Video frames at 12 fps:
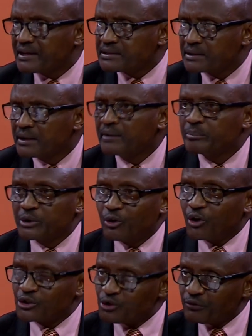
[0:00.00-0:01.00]
that,
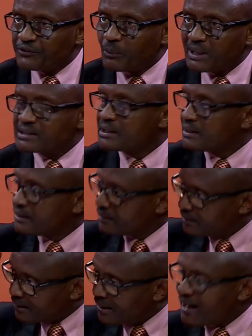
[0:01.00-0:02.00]
because of the what?
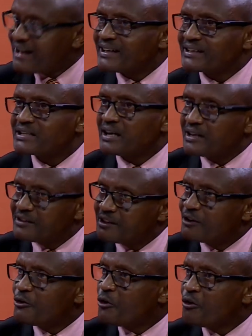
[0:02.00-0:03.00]
The character and
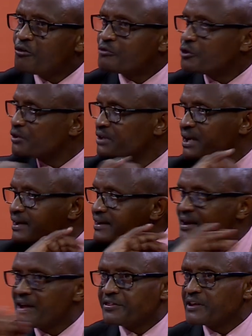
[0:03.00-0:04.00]
the law of God.
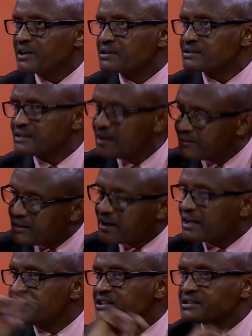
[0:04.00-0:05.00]
Nothing else. The
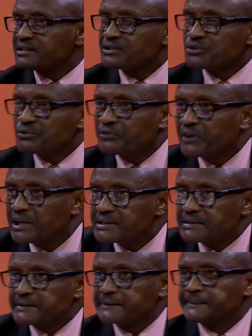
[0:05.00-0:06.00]
righteousness of
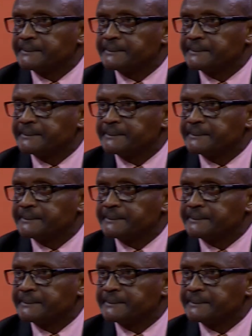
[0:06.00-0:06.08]
Christ.